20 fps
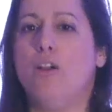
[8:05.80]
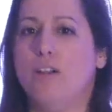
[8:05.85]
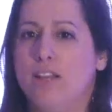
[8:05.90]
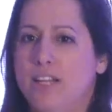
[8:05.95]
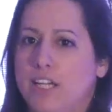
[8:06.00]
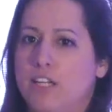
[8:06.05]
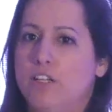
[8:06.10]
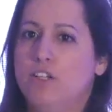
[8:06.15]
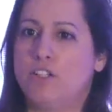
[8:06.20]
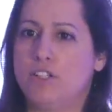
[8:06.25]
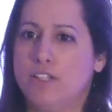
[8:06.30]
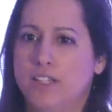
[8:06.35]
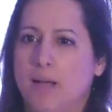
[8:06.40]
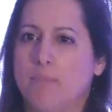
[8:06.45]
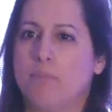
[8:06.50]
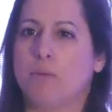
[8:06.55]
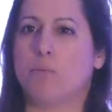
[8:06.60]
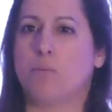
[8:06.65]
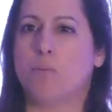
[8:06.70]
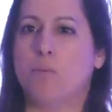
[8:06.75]
only can you do
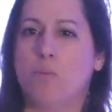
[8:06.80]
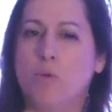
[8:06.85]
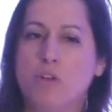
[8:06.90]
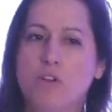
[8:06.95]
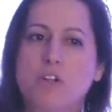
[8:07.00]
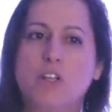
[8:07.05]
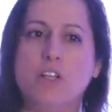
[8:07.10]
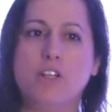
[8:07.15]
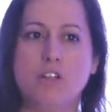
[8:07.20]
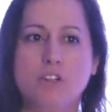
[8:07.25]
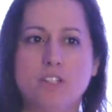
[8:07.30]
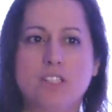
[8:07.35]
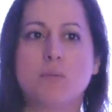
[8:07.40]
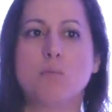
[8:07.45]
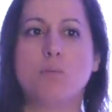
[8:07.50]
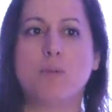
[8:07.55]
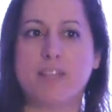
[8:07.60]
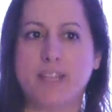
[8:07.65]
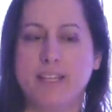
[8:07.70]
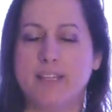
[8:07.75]
that, but you can use
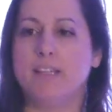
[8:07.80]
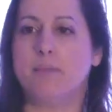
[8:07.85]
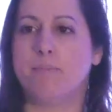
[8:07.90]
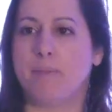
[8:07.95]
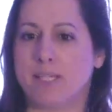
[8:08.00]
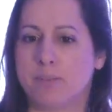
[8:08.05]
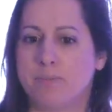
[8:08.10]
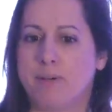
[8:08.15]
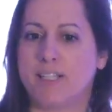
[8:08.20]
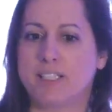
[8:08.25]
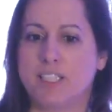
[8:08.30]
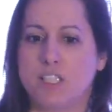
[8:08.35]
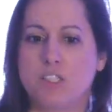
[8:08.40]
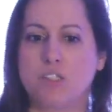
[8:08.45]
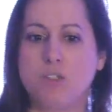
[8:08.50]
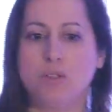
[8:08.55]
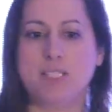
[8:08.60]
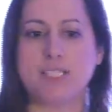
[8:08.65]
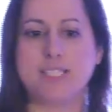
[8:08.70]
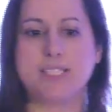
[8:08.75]
them within the best practice
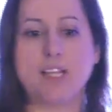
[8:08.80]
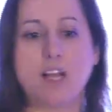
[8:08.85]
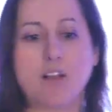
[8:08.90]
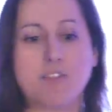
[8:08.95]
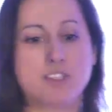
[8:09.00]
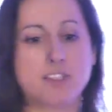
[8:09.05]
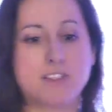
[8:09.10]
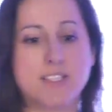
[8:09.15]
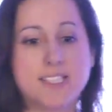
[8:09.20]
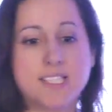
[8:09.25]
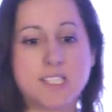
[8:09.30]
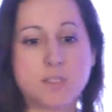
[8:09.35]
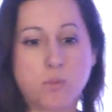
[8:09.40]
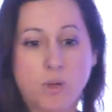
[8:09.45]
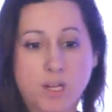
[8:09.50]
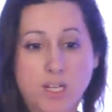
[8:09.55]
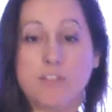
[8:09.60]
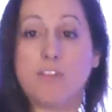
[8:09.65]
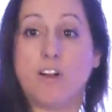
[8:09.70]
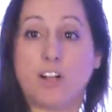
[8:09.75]
tool itself. So this is
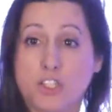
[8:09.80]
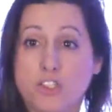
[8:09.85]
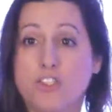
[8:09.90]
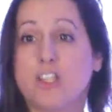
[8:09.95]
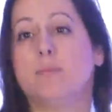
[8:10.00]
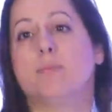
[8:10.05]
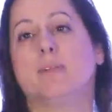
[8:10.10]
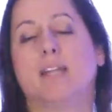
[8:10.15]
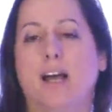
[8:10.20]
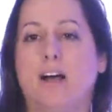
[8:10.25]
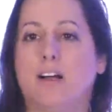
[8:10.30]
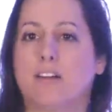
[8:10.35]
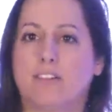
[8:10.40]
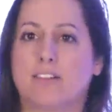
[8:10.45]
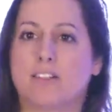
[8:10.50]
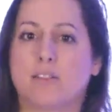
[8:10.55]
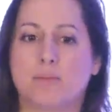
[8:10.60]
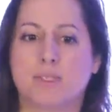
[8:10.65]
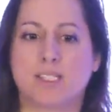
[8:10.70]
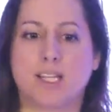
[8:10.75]
one of our treatment
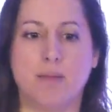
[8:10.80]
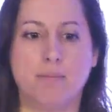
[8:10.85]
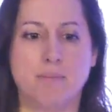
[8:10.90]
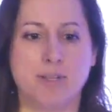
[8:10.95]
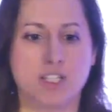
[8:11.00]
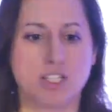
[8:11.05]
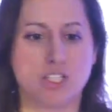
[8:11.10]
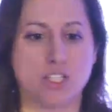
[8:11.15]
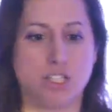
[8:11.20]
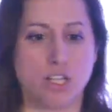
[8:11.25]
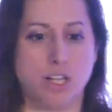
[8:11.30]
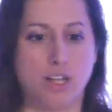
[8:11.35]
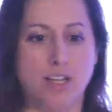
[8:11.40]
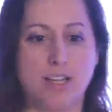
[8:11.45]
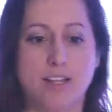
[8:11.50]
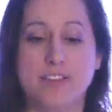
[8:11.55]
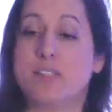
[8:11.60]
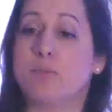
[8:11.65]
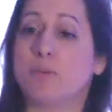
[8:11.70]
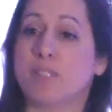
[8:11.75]
algorithms that I mentioned
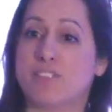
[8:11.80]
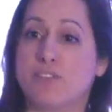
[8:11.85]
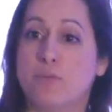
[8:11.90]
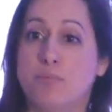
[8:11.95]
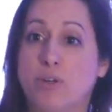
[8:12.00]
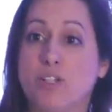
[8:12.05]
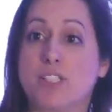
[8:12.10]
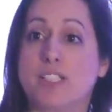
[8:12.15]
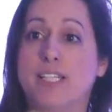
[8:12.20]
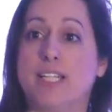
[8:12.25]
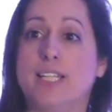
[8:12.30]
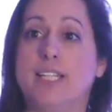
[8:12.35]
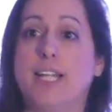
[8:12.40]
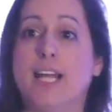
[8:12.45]
earlier. This one's for prostate